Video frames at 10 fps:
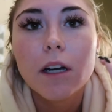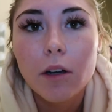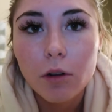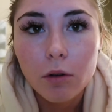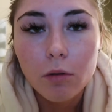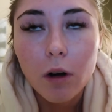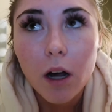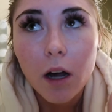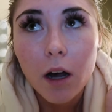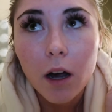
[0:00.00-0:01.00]
and I knew
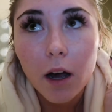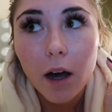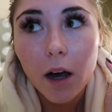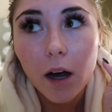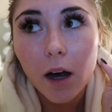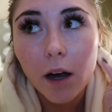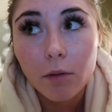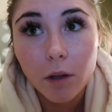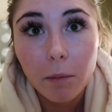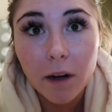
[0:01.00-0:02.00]
I
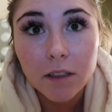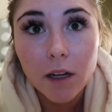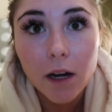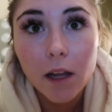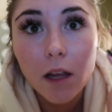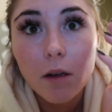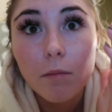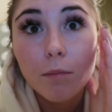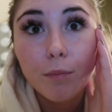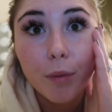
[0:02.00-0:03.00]
have really bad anxiety,
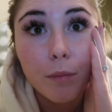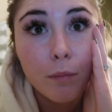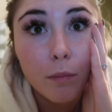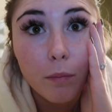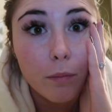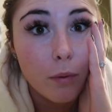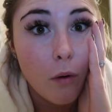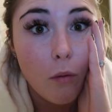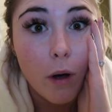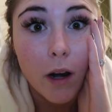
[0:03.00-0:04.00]

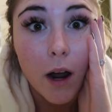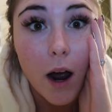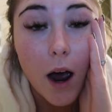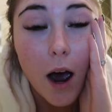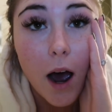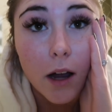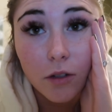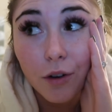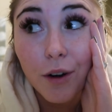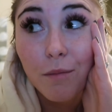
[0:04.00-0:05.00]
but when I
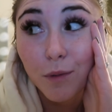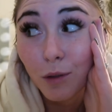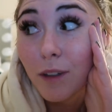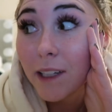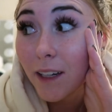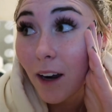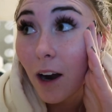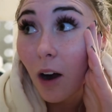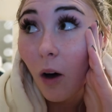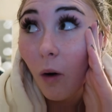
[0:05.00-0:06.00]
started moving,
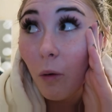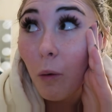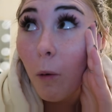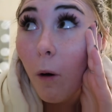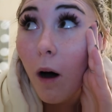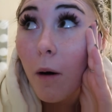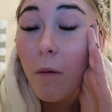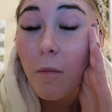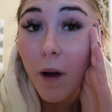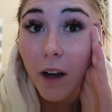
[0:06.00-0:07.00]
oh
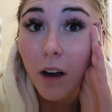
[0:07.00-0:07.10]
my